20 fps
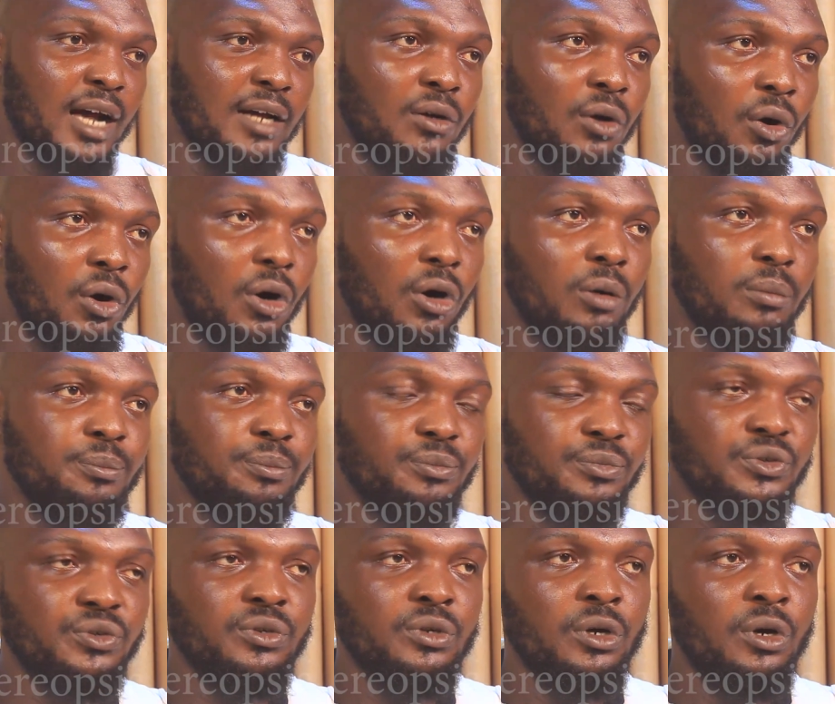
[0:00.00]
and
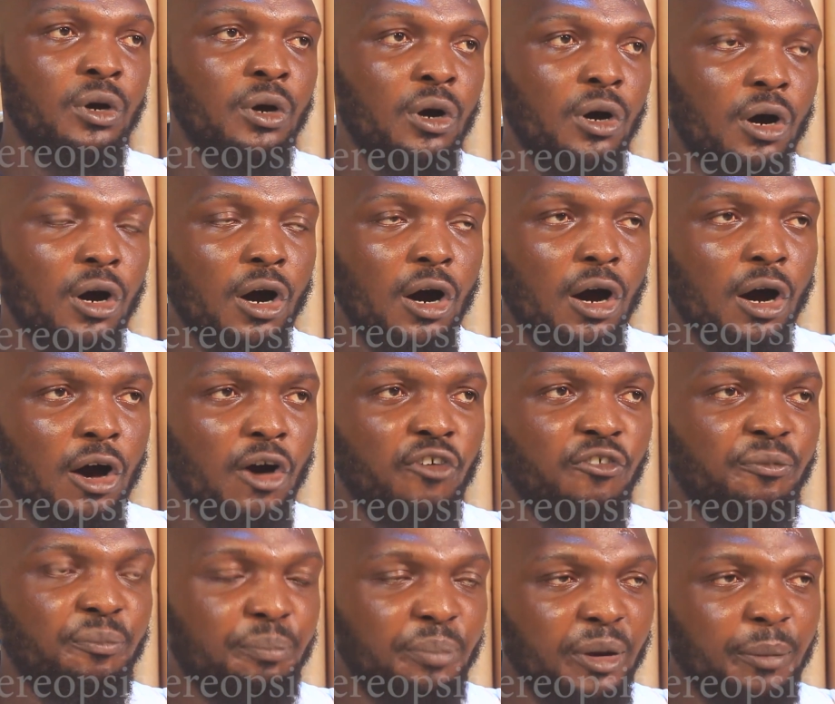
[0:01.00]
homes
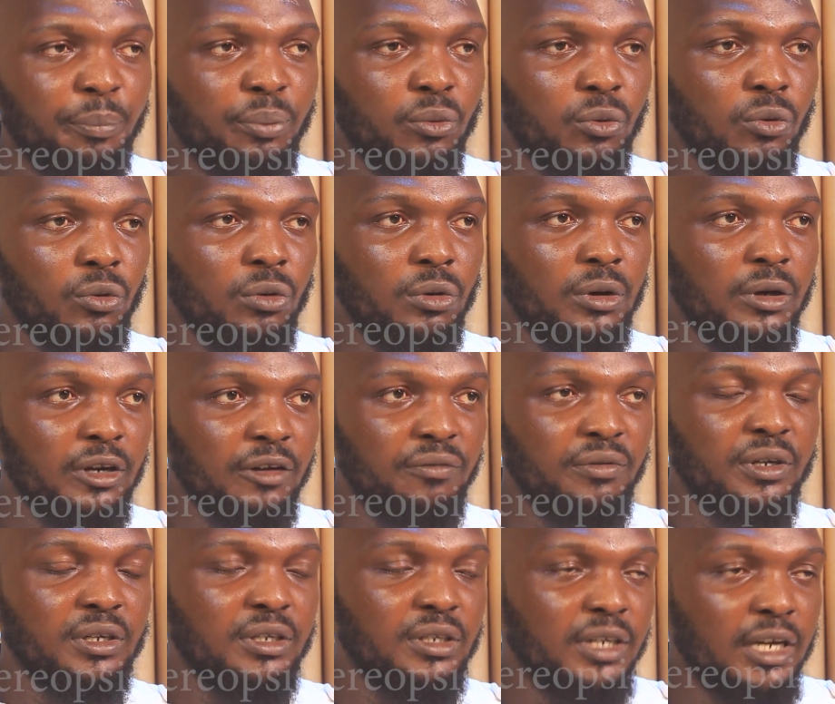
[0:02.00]
of people
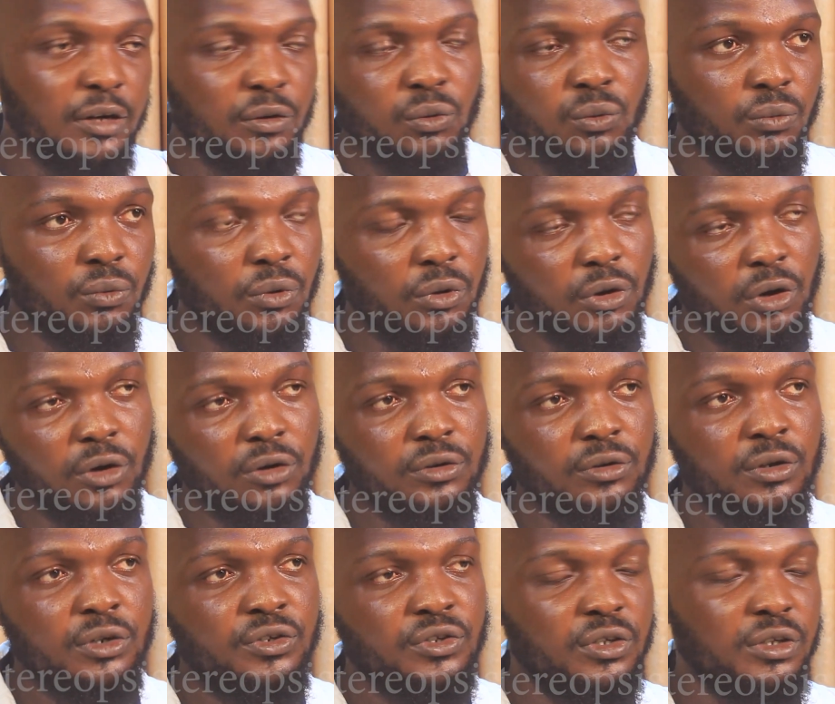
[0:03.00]
living in Enugu North
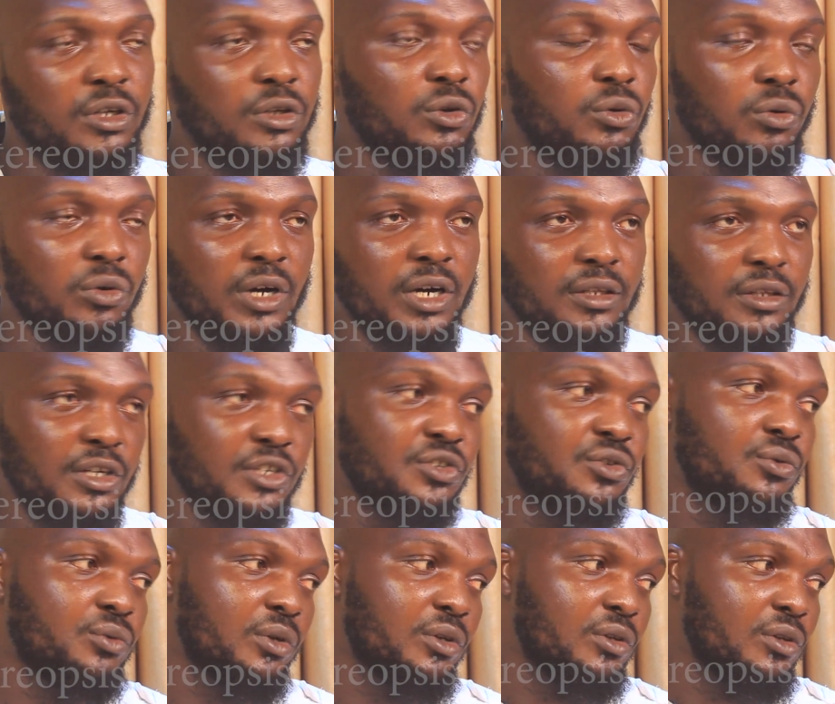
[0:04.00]
Senatorial
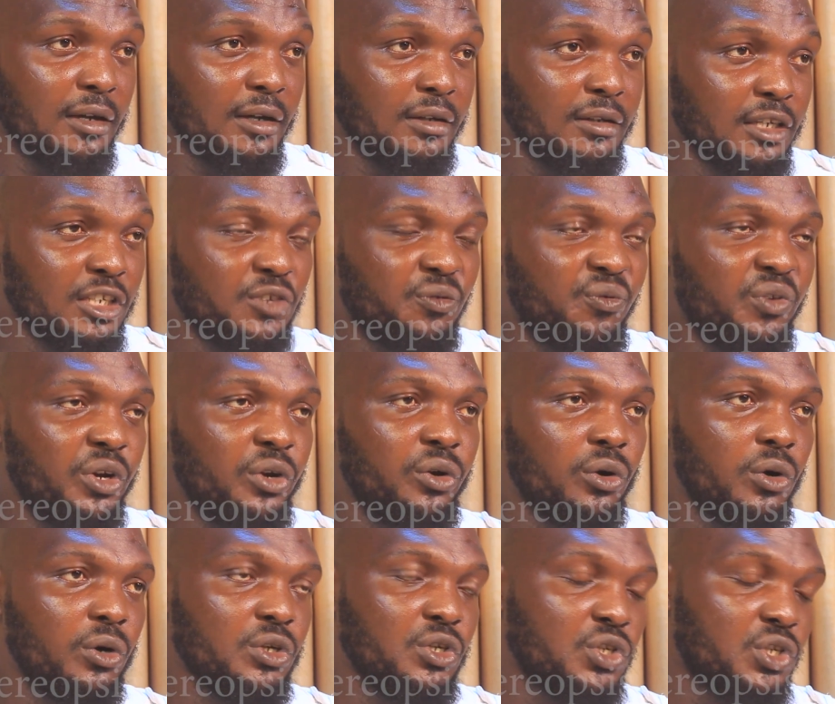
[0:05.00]
District. This
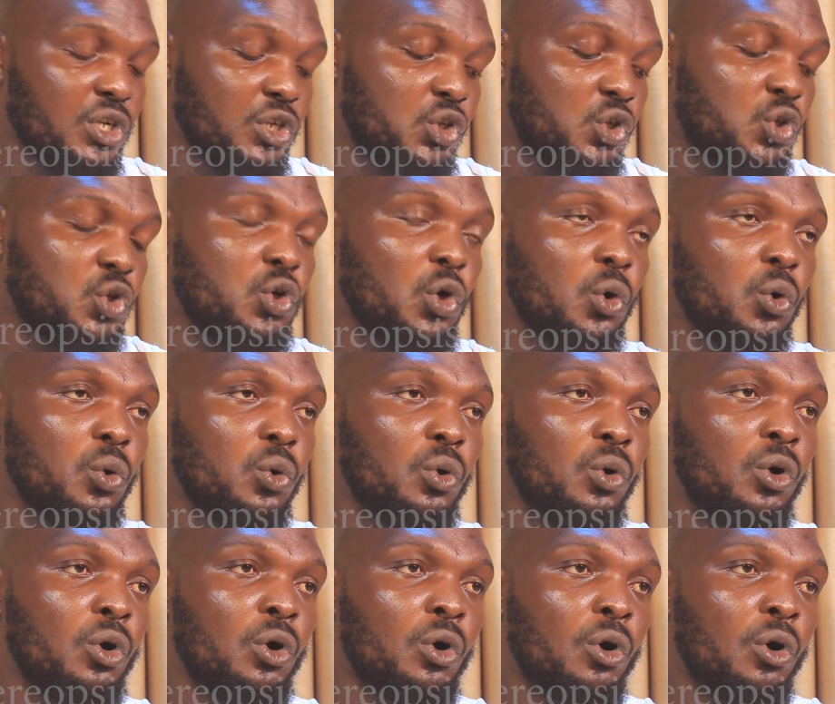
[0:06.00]
video is a show